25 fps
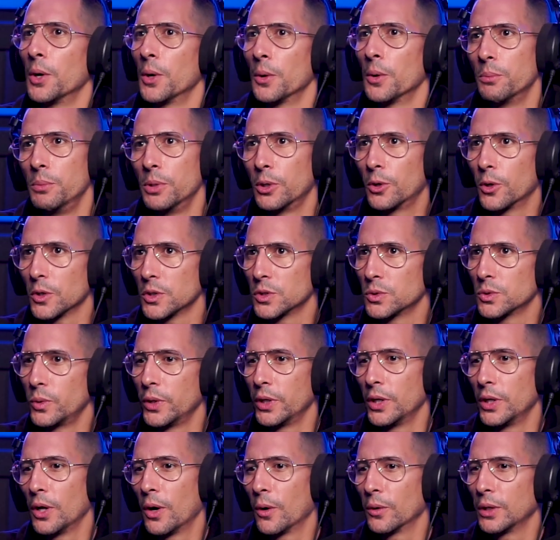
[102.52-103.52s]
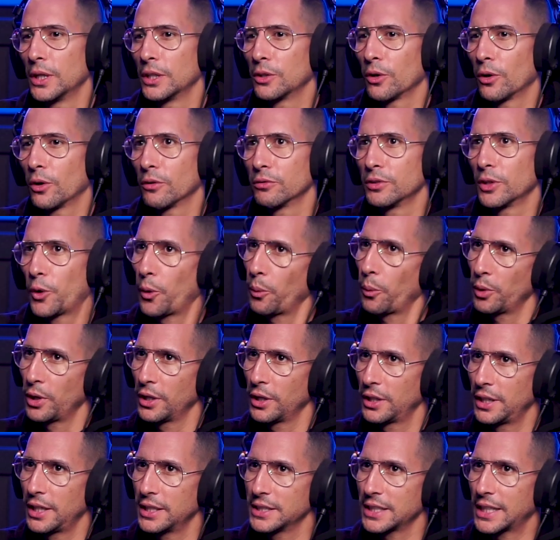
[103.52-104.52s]
because we know that all of the
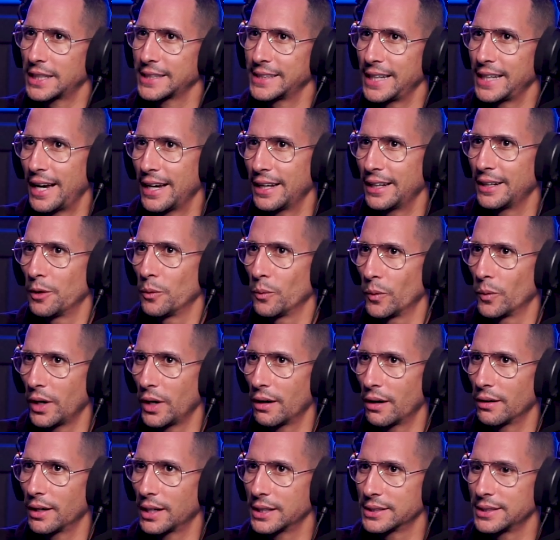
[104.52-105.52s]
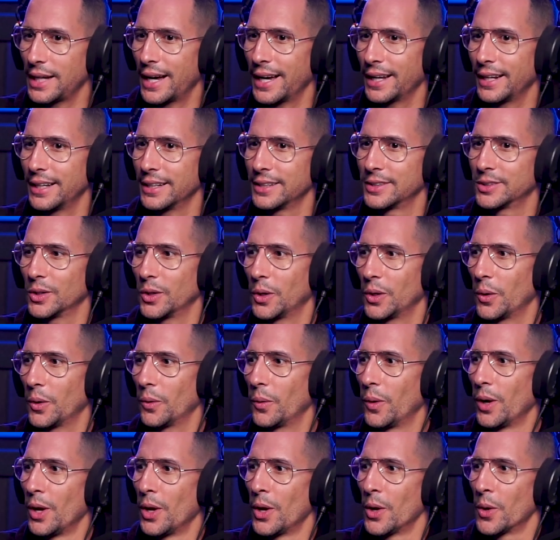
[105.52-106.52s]
community is excited and we are excited, so
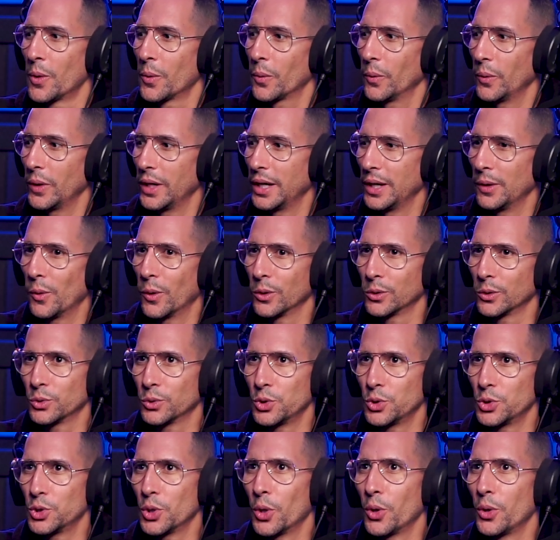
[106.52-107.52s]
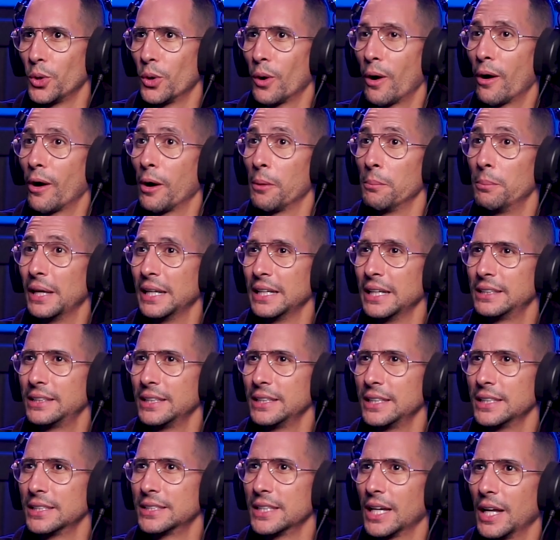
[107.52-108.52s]
we want to show you our
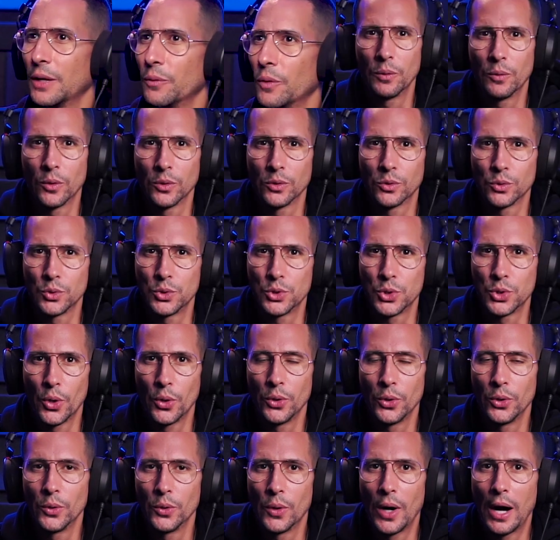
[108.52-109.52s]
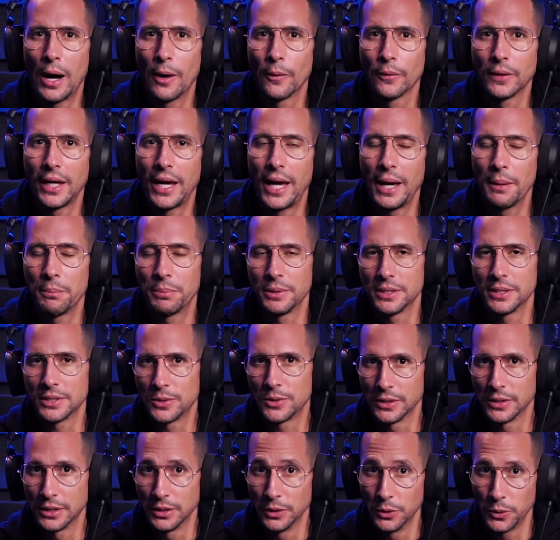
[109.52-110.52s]
abilities and we want to show you how the app is
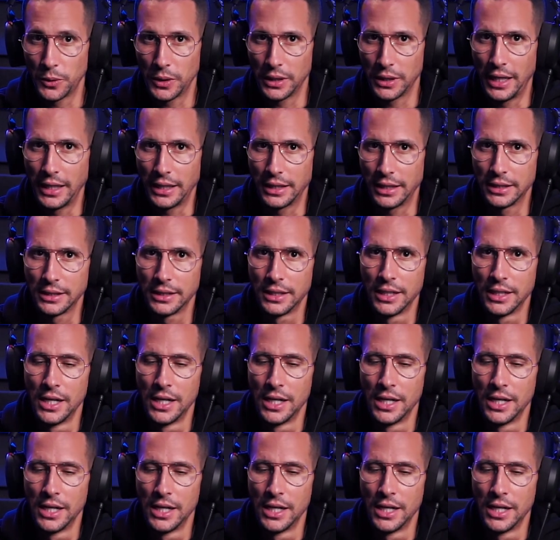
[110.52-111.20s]
going to look like.